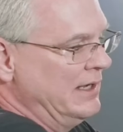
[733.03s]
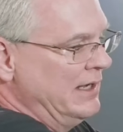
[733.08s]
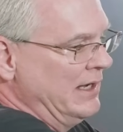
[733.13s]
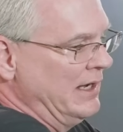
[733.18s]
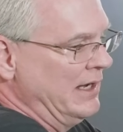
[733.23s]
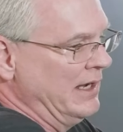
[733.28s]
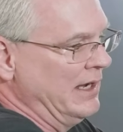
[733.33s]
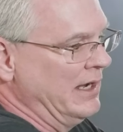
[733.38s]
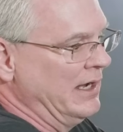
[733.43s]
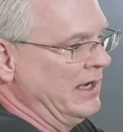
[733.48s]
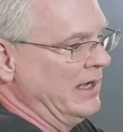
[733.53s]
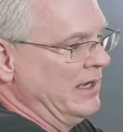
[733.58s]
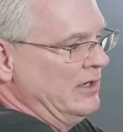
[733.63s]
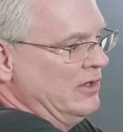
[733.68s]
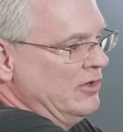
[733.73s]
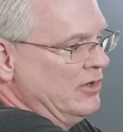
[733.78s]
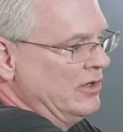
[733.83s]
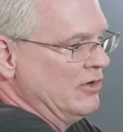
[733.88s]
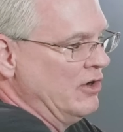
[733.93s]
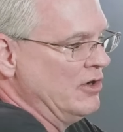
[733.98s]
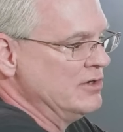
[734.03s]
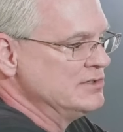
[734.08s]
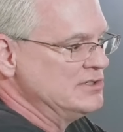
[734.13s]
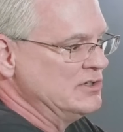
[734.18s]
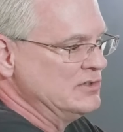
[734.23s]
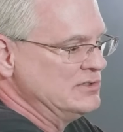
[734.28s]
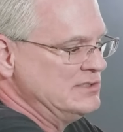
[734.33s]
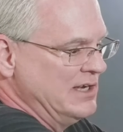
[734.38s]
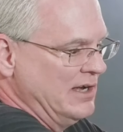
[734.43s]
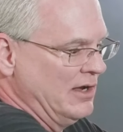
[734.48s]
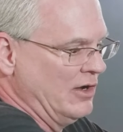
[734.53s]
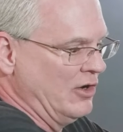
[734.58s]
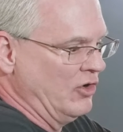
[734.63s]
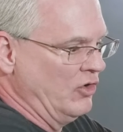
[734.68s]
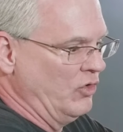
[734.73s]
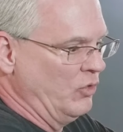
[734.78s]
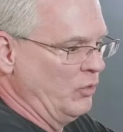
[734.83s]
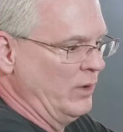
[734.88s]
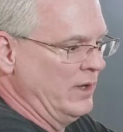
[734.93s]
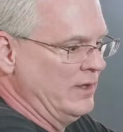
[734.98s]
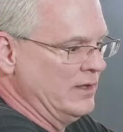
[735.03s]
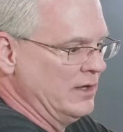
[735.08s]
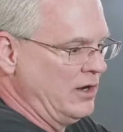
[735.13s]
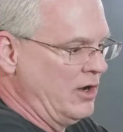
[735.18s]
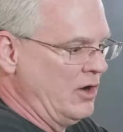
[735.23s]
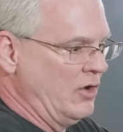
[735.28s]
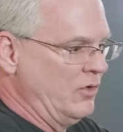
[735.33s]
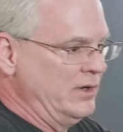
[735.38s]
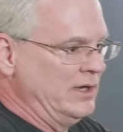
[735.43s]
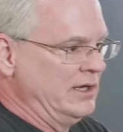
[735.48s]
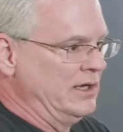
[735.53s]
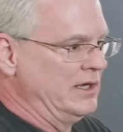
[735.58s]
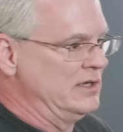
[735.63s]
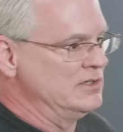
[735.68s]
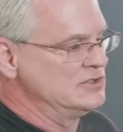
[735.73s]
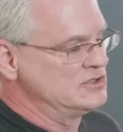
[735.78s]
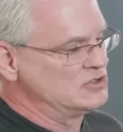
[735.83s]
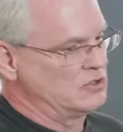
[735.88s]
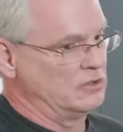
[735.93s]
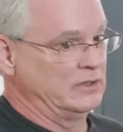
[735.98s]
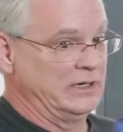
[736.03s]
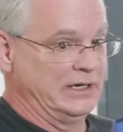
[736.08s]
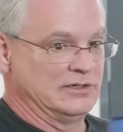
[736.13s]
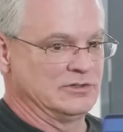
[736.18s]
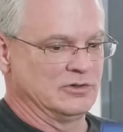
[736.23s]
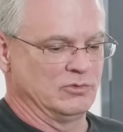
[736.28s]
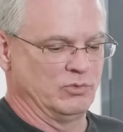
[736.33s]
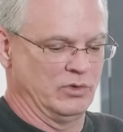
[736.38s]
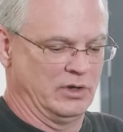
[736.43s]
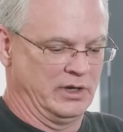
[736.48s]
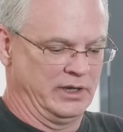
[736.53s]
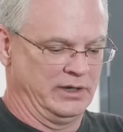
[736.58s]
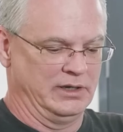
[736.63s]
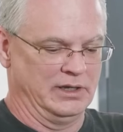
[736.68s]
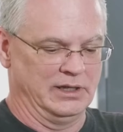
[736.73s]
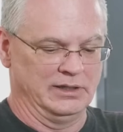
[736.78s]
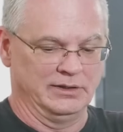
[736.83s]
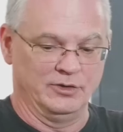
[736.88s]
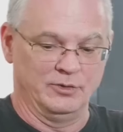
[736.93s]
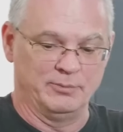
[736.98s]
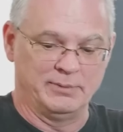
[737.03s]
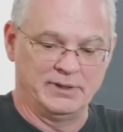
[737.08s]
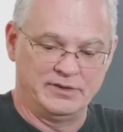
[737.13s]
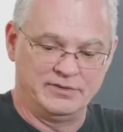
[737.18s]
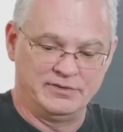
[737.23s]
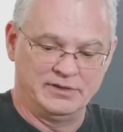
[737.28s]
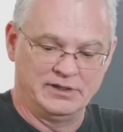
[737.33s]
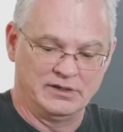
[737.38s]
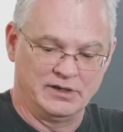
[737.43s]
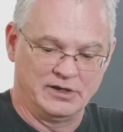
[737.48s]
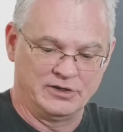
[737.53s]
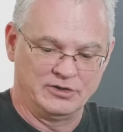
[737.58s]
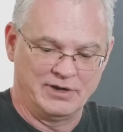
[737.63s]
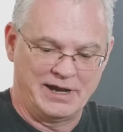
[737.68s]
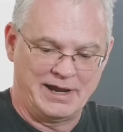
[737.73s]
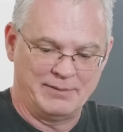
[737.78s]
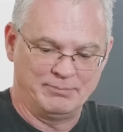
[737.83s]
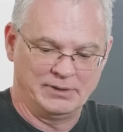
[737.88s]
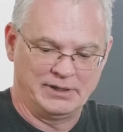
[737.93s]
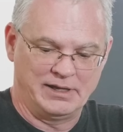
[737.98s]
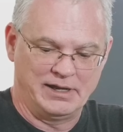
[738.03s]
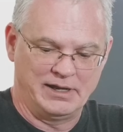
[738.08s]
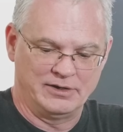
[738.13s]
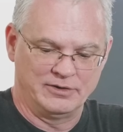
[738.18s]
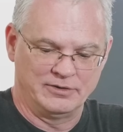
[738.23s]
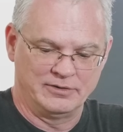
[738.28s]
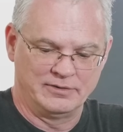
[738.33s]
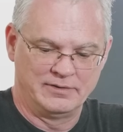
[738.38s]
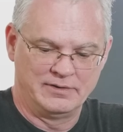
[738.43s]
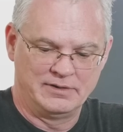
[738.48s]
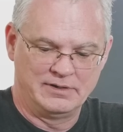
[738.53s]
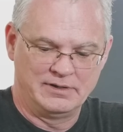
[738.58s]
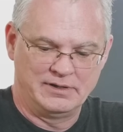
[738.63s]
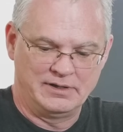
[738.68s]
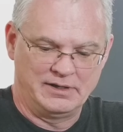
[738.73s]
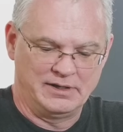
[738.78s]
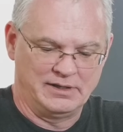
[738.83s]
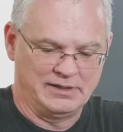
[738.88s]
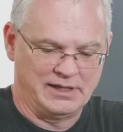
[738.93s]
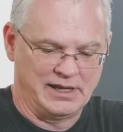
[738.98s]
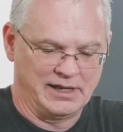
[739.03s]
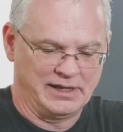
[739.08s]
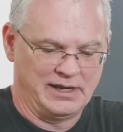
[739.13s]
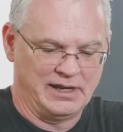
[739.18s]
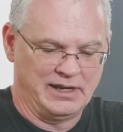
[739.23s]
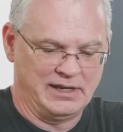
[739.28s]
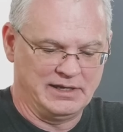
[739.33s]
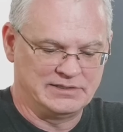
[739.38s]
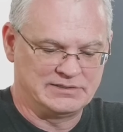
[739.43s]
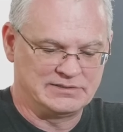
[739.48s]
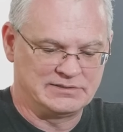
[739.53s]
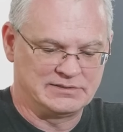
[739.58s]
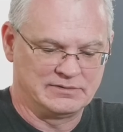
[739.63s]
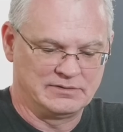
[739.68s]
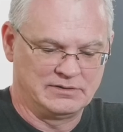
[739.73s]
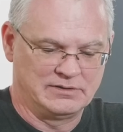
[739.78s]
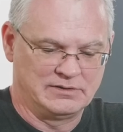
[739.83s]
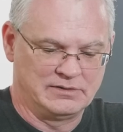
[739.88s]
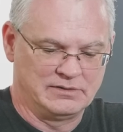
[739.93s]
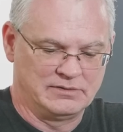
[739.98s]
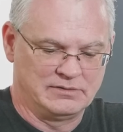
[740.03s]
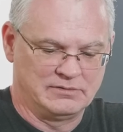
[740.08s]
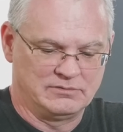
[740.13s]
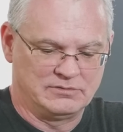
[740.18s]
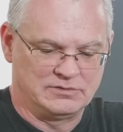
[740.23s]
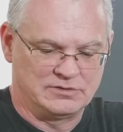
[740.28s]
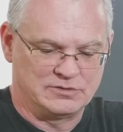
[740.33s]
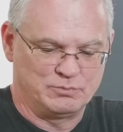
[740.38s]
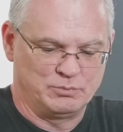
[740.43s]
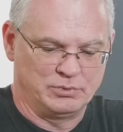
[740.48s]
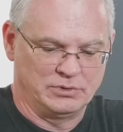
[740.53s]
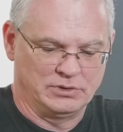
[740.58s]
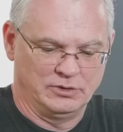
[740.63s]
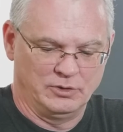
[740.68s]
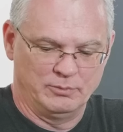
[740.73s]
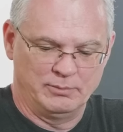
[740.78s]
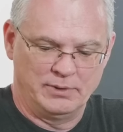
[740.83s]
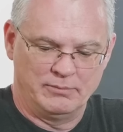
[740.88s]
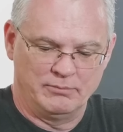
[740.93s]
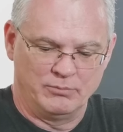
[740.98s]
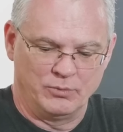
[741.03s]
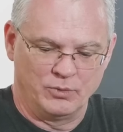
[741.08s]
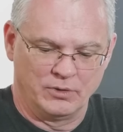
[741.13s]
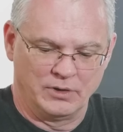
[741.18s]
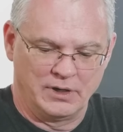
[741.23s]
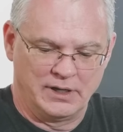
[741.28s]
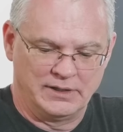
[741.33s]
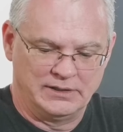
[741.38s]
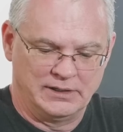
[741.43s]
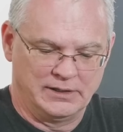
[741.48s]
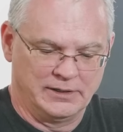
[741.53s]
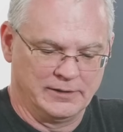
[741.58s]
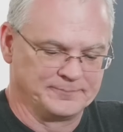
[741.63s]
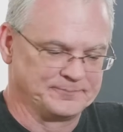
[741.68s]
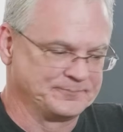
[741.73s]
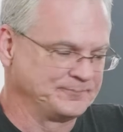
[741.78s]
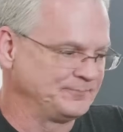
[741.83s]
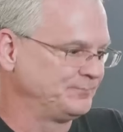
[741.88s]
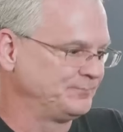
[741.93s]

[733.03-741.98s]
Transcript: And you can also tell when the coating is starting to run a little bit thin on your applicator. In that case, just put a little bit more on there.